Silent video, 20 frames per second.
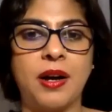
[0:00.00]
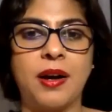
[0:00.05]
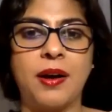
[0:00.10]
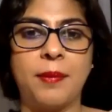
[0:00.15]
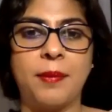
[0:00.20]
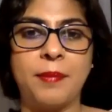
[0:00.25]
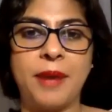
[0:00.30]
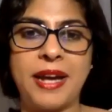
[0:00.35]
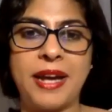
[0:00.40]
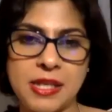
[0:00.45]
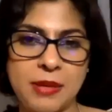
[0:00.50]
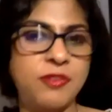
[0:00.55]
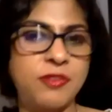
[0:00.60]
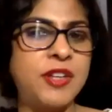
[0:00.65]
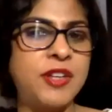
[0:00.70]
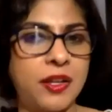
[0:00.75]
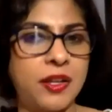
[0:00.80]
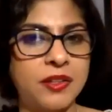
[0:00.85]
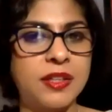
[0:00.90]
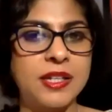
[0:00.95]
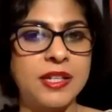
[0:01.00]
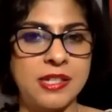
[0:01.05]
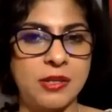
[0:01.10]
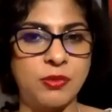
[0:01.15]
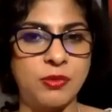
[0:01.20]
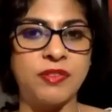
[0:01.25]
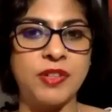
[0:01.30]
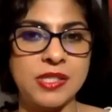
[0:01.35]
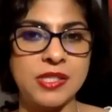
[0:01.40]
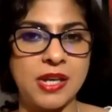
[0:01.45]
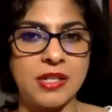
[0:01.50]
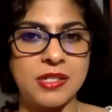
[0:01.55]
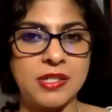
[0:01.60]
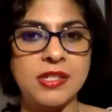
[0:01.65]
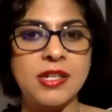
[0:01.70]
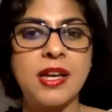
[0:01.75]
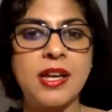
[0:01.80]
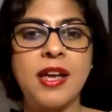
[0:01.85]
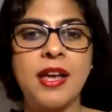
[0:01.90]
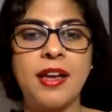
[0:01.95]
And some of the other things that we've discussed.
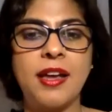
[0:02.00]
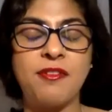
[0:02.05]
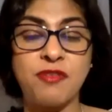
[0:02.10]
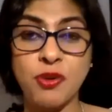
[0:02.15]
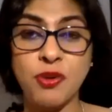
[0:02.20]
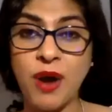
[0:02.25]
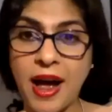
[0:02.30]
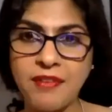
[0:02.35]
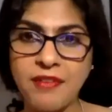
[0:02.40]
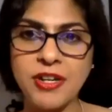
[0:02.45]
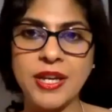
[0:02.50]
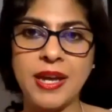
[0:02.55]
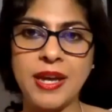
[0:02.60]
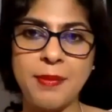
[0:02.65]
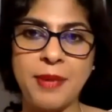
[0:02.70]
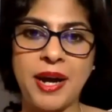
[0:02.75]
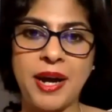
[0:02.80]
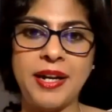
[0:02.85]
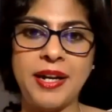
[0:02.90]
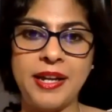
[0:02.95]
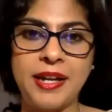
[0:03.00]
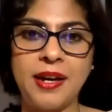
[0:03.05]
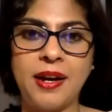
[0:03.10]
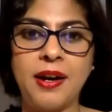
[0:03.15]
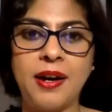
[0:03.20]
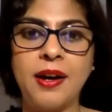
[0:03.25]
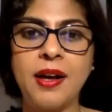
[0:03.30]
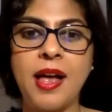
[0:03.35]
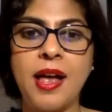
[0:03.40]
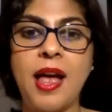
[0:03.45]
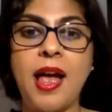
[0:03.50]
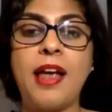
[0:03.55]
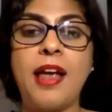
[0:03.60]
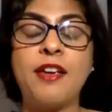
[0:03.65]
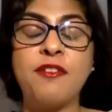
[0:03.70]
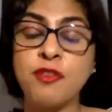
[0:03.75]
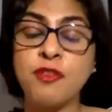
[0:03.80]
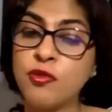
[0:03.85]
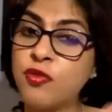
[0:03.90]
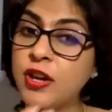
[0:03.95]
If you have a game idea,
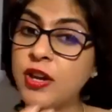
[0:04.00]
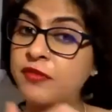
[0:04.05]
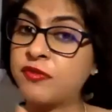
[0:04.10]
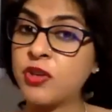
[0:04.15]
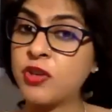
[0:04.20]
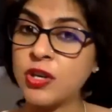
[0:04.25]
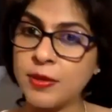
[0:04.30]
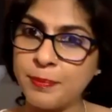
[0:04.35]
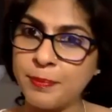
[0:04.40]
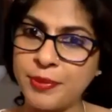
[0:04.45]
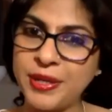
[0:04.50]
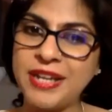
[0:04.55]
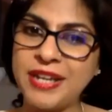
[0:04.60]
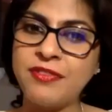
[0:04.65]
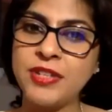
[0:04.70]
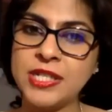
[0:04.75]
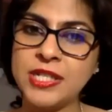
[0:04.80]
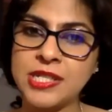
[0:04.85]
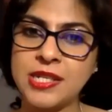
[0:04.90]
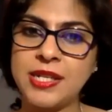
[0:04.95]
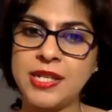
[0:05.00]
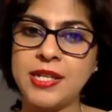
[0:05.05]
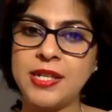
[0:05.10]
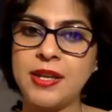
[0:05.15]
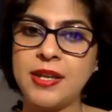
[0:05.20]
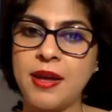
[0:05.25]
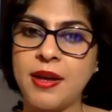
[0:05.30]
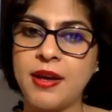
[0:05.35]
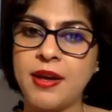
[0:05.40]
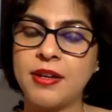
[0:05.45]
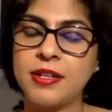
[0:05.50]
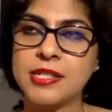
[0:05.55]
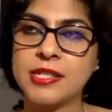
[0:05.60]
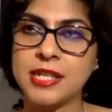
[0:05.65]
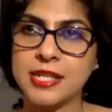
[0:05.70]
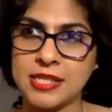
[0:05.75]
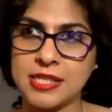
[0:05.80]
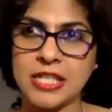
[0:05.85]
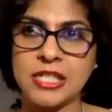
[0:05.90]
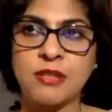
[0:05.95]
if you're a previously
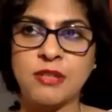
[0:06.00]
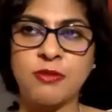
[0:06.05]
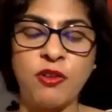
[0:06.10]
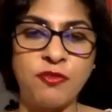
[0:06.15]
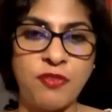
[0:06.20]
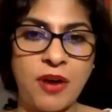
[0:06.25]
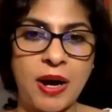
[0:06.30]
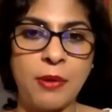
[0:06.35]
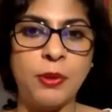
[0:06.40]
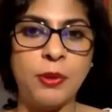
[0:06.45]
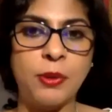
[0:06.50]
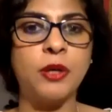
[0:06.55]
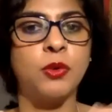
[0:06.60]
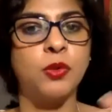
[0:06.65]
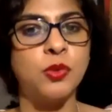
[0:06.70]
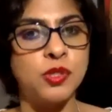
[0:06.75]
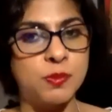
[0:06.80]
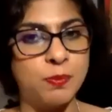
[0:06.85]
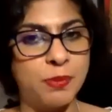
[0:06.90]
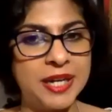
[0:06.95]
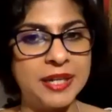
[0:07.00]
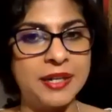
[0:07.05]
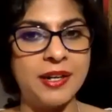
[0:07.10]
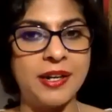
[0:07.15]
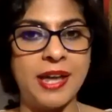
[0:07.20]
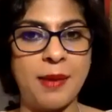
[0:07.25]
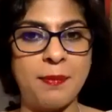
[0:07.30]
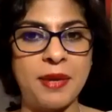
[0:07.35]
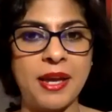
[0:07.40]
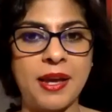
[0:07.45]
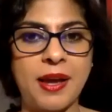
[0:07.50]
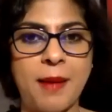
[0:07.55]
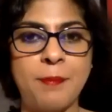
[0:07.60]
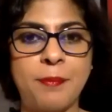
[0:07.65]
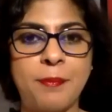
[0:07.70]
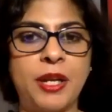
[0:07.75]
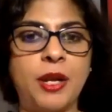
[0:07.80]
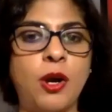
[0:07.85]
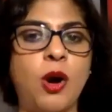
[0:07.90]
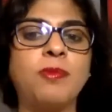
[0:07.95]
successful founder who's built a gaming
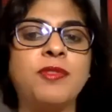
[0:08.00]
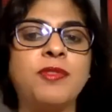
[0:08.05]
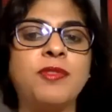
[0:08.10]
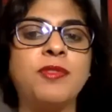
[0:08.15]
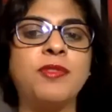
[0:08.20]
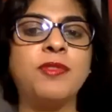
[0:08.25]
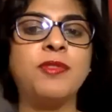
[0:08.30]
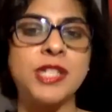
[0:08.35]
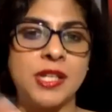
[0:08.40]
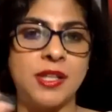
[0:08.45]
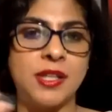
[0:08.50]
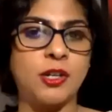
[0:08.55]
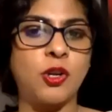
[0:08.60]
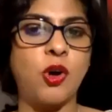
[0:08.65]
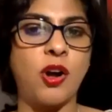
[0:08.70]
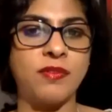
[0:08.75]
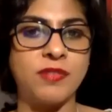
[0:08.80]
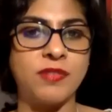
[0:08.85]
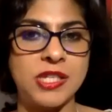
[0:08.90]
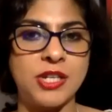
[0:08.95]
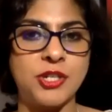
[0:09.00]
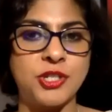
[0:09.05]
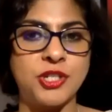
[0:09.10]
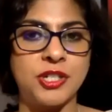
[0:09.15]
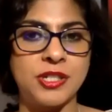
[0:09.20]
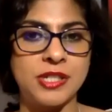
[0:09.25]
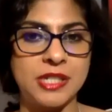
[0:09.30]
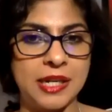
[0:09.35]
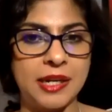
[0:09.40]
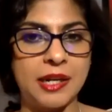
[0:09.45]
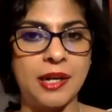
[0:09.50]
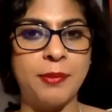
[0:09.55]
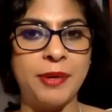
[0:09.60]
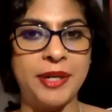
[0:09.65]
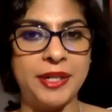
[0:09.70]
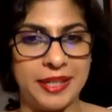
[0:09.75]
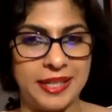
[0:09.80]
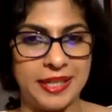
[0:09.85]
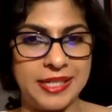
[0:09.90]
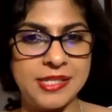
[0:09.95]
company, obviously that conversation is a little bit
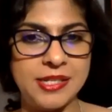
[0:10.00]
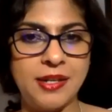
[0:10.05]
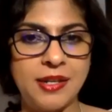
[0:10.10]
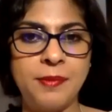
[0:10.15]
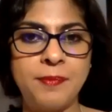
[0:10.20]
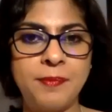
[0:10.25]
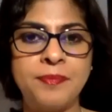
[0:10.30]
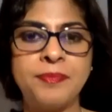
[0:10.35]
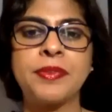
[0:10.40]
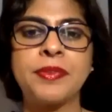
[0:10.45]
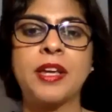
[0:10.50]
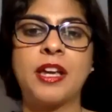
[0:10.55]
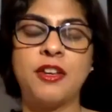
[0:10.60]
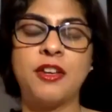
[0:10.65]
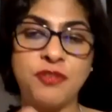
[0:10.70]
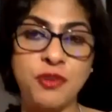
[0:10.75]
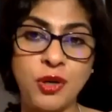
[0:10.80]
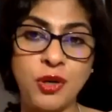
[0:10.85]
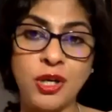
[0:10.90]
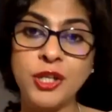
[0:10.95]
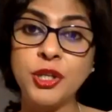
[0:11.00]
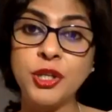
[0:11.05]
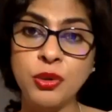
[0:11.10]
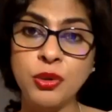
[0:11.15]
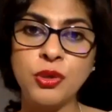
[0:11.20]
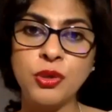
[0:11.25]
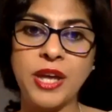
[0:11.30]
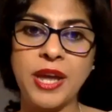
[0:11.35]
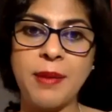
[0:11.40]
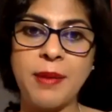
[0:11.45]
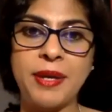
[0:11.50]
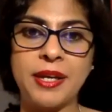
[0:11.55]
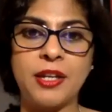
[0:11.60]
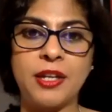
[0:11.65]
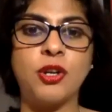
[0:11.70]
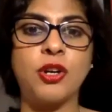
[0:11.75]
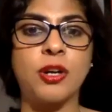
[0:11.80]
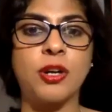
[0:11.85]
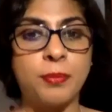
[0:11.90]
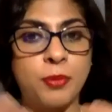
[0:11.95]
easier. If you are new to gaming and you're
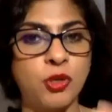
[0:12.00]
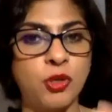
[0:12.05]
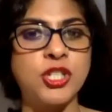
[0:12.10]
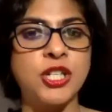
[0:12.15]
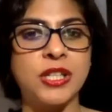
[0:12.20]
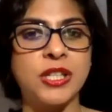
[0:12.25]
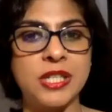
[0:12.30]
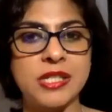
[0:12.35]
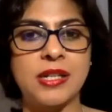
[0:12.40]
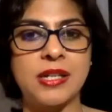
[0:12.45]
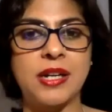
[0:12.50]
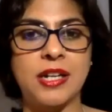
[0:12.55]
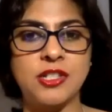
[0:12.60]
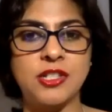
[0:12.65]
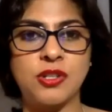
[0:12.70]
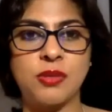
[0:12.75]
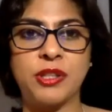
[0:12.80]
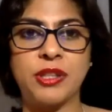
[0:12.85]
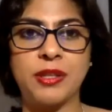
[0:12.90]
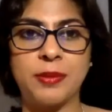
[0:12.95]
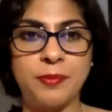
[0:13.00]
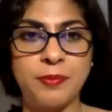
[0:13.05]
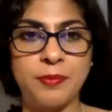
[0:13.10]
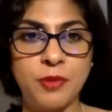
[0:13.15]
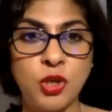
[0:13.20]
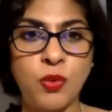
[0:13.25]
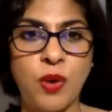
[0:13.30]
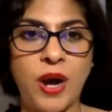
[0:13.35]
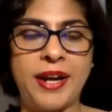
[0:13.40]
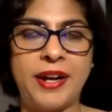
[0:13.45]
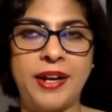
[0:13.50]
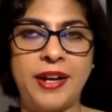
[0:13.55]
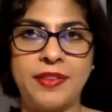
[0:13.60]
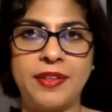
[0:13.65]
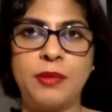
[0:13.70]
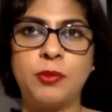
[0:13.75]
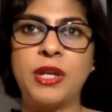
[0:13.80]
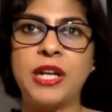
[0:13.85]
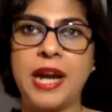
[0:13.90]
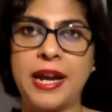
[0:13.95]
approaching this industry with a new idea, then
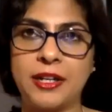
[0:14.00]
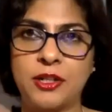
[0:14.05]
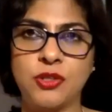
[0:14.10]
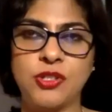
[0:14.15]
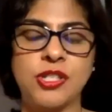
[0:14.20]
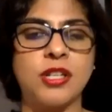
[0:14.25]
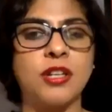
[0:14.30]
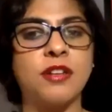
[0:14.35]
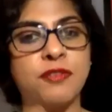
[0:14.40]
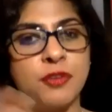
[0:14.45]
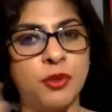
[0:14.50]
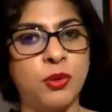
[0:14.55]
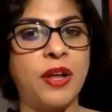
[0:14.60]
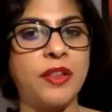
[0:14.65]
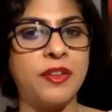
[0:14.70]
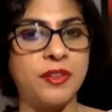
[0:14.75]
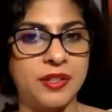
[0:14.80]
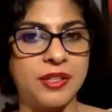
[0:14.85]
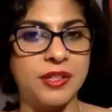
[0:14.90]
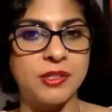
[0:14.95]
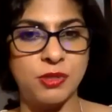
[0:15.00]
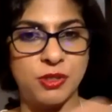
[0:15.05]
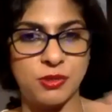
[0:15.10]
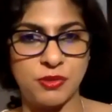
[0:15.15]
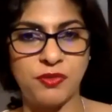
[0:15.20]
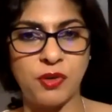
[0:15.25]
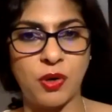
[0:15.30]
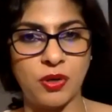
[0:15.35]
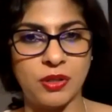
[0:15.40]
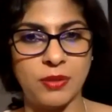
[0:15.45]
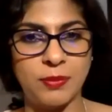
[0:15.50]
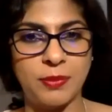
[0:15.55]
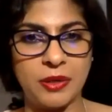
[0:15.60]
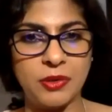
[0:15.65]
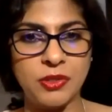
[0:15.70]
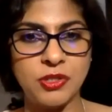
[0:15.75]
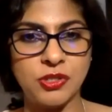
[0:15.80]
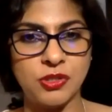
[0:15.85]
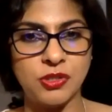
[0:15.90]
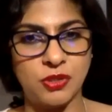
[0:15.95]
we like to see a few other things which we've talked about.
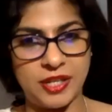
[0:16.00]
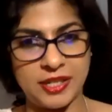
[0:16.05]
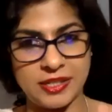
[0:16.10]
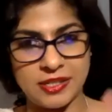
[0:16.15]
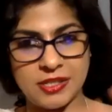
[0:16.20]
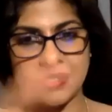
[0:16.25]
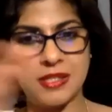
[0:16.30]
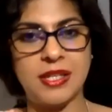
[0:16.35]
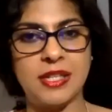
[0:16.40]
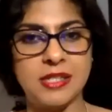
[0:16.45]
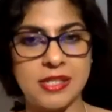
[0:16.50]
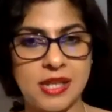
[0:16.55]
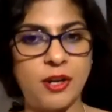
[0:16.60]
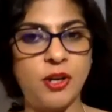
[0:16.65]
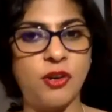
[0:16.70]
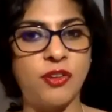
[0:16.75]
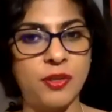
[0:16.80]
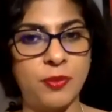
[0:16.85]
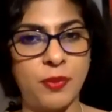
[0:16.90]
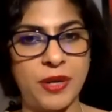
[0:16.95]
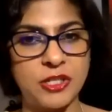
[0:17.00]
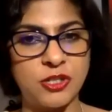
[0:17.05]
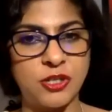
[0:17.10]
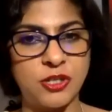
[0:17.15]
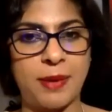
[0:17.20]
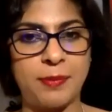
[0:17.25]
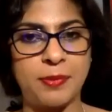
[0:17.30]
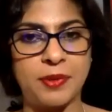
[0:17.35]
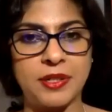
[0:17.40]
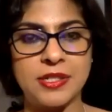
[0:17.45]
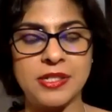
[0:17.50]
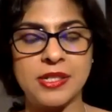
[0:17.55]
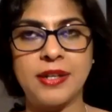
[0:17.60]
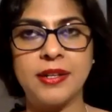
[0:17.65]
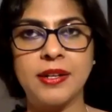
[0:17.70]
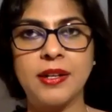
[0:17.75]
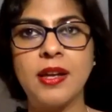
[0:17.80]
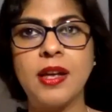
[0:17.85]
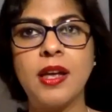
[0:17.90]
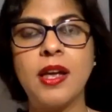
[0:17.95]
So that's kind of on the venture capital side.
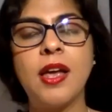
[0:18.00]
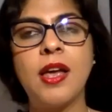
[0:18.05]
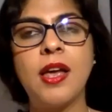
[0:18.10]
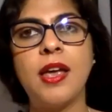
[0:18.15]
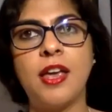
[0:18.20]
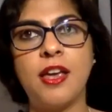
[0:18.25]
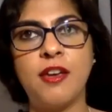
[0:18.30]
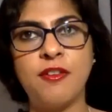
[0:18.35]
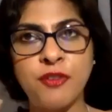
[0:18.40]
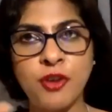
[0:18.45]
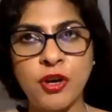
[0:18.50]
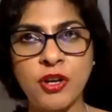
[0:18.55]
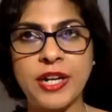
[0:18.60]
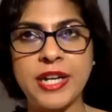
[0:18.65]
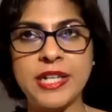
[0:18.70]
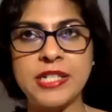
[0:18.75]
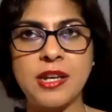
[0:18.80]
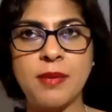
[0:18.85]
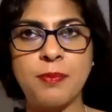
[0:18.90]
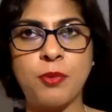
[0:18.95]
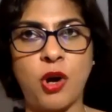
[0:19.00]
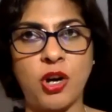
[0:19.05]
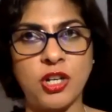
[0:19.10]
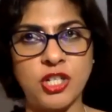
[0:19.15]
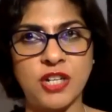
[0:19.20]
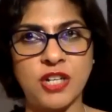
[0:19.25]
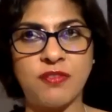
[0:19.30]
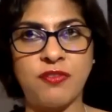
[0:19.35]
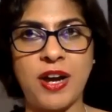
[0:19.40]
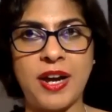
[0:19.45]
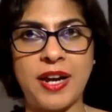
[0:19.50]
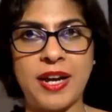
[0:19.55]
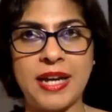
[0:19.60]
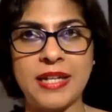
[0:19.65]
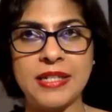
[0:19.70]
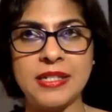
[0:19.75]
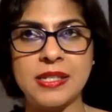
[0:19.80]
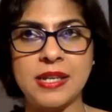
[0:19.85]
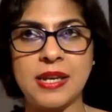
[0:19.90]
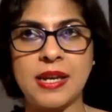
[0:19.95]
If you're raising project
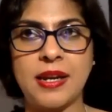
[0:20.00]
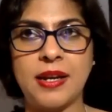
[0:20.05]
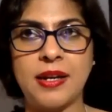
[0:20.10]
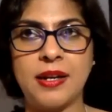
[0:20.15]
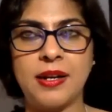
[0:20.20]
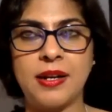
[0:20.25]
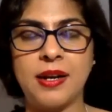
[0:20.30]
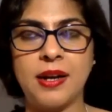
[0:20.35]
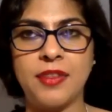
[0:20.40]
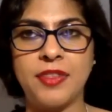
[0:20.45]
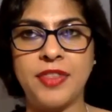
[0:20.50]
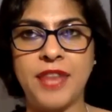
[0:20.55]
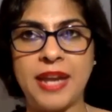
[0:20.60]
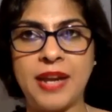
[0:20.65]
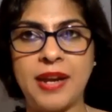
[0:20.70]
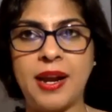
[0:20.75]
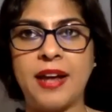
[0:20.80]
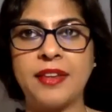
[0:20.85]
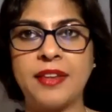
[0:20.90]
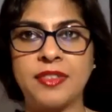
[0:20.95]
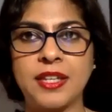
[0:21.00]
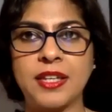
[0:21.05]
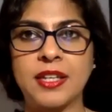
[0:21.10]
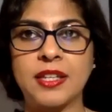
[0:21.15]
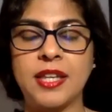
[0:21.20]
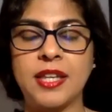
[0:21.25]
finance, and then I think